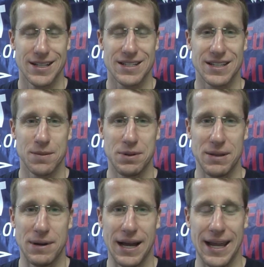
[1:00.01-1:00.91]
It's going to
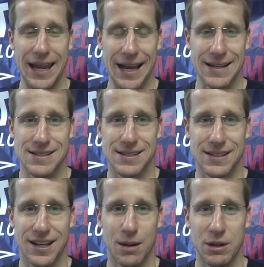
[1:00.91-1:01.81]
be my aunt
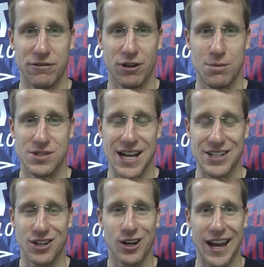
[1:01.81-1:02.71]
coming from
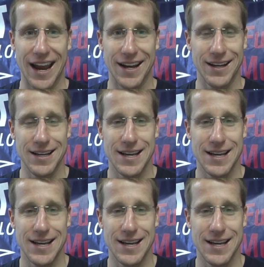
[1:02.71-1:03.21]
Texarkana,